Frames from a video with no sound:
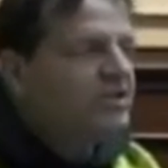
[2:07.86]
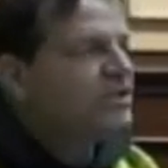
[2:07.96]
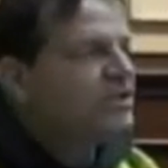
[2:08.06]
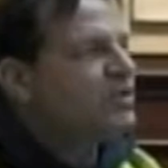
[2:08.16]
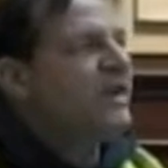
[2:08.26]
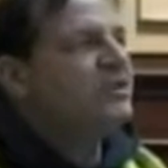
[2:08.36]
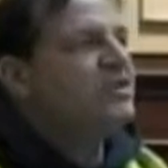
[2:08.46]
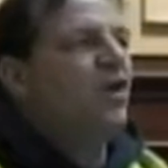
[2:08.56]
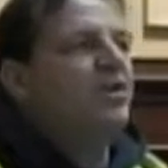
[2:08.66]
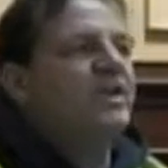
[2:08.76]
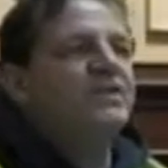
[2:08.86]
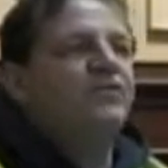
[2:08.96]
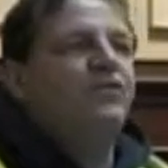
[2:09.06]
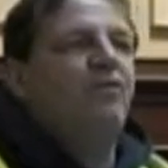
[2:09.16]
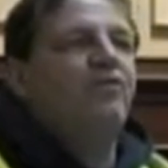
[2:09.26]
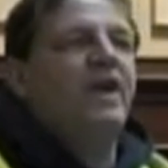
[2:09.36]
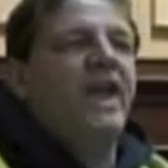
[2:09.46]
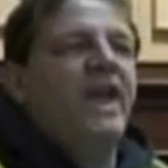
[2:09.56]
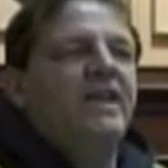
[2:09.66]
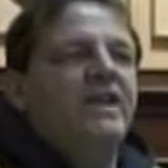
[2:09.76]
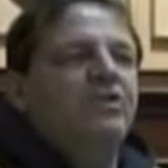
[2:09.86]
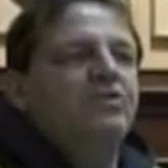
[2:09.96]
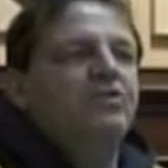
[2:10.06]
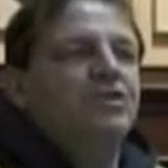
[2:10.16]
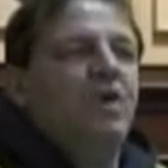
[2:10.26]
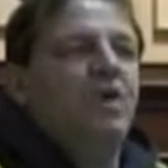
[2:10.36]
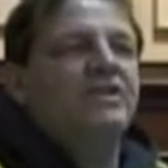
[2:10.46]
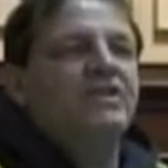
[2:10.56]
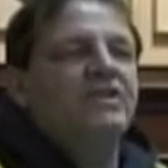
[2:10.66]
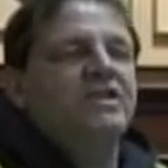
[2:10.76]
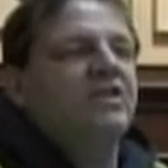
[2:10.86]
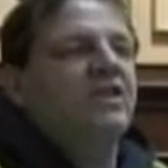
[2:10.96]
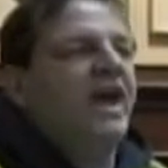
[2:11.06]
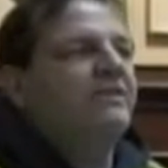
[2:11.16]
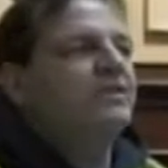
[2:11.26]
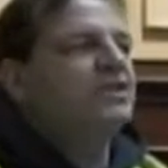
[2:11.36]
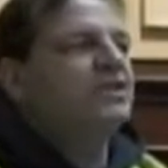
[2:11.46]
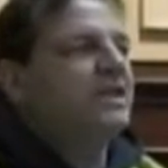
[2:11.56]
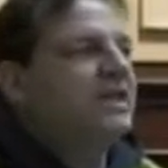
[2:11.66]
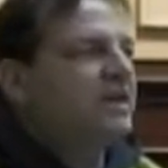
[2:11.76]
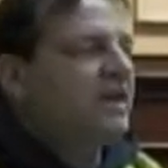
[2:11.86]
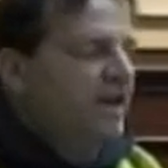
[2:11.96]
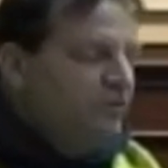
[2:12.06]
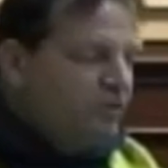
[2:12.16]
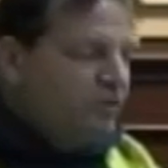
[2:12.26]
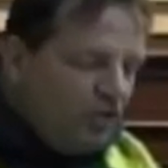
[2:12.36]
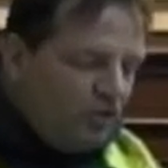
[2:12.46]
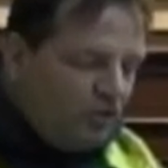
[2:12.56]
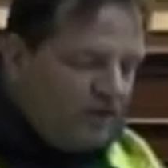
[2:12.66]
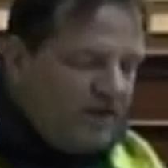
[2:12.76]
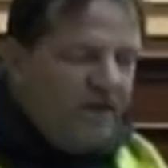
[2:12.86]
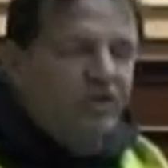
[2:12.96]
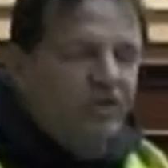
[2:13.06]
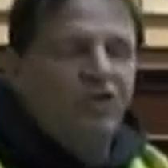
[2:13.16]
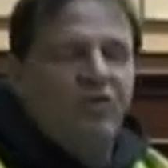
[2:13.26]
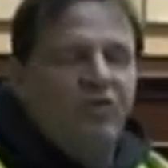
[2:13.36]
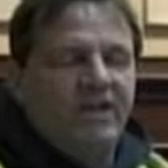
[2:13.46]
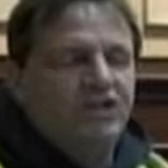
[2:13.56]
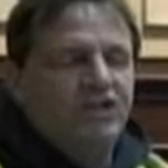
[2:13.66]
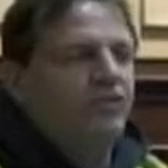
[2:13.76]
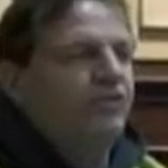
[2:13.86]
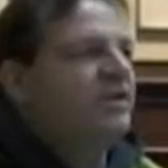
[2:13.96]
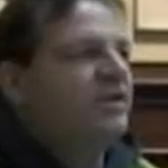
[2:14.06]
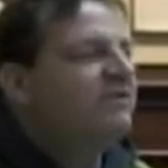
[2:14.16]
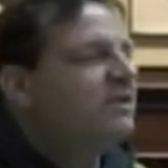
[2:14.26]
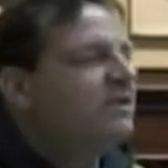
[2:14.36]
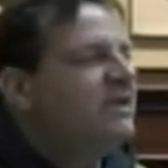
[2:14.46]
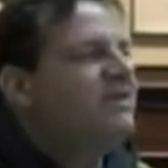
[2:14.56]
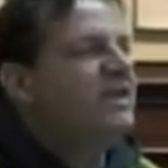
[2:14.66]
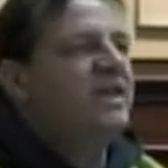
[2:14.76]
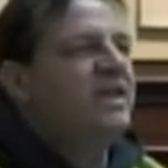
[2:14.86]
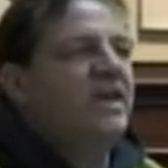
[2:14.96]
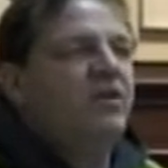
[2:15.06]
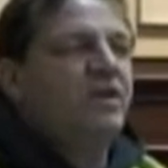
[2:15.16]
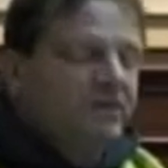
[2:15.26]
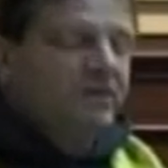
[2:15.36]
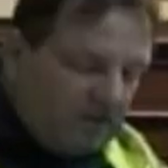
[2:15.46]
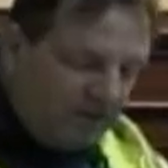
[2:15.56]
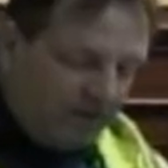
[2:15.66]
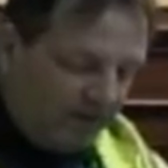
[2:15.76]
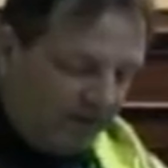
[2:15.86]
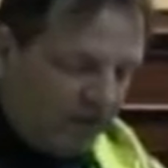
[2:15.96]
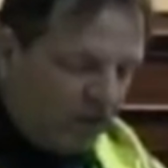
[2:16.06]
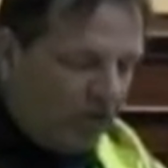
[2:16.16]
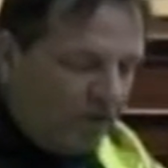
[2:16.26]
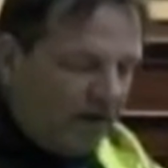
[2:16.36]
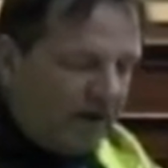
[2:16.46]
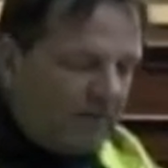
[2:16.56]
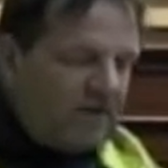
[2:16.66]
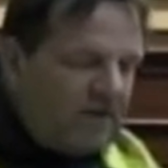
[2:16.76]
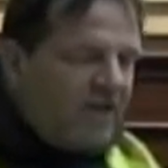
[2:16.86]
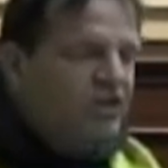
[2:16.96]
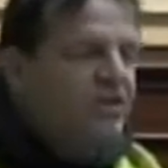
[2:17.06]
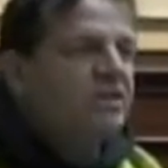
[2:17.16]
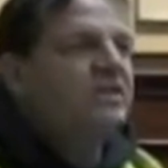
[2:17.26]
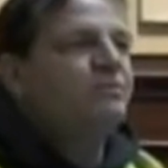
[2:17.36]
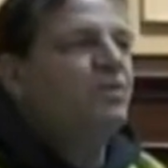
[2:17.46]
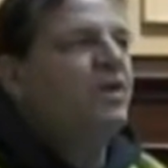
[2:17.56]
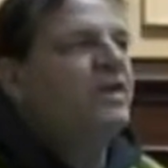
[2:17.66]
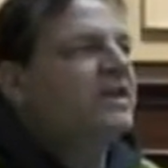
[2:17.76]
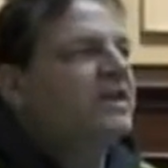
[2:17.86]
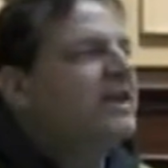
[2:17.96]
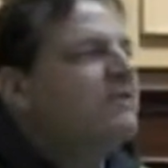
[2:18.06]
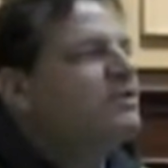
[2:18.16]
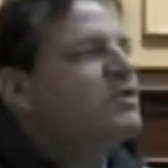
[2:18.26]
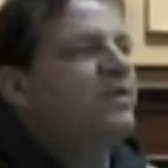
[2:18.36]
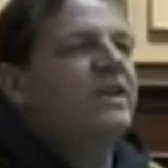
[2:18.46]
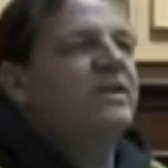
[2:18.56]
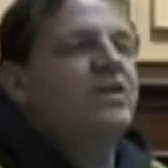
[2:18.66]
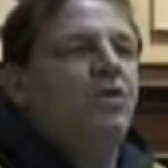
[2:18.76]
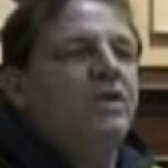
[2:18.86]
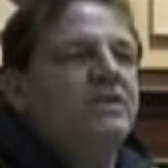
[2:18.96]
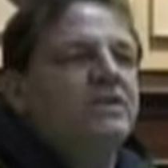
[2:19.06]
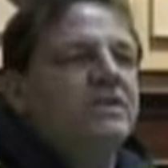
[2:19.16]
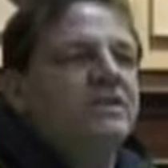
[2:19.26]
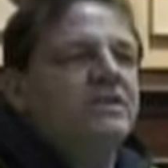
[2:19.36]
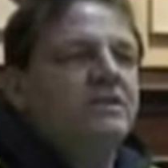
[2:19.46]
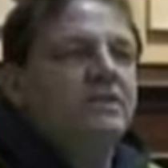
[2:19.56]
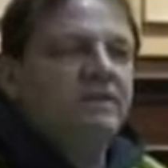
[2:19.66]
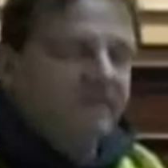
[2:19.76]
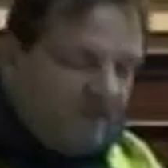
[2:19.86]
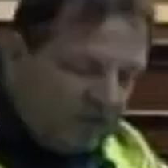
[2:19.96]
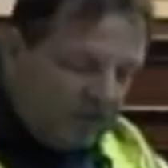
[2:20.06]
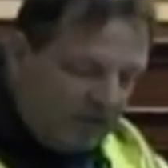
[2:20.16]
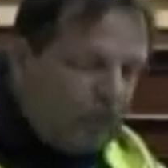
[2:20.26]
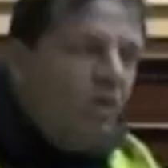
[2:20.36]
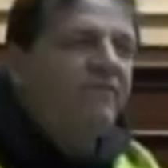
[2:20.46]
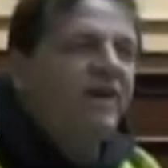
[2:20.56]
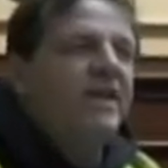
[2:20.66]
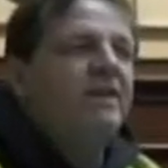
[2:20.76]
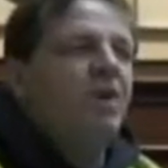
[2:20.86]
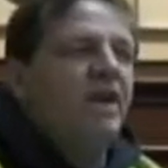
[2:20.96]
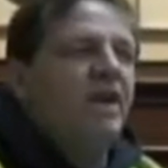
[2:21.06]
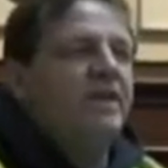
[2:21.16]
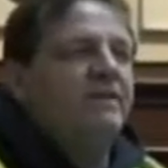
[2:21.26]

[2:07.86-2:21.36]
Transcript: of Scrantonians for over 80 years to watch the decline of a city and their children and their grandchildren leaving the area, the only recommendation at this point that I give to Scrantonians is, if you have any money,